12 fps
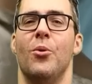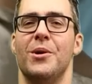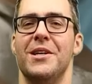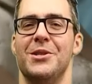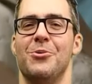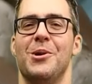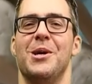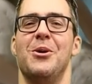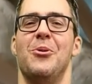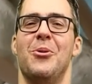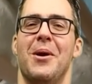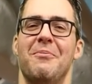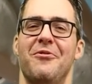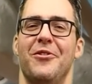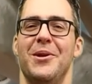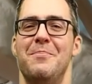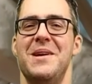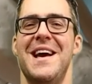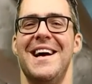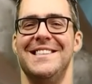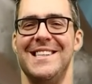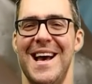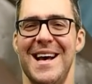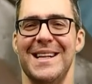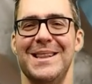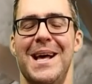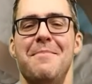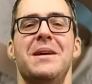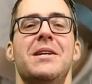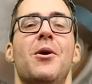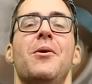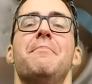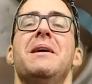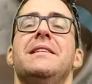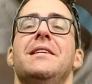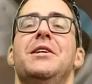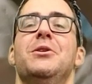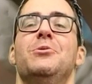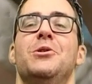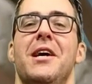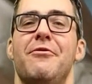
or doesn't work or I'm full of BS, let me know. It makes a huge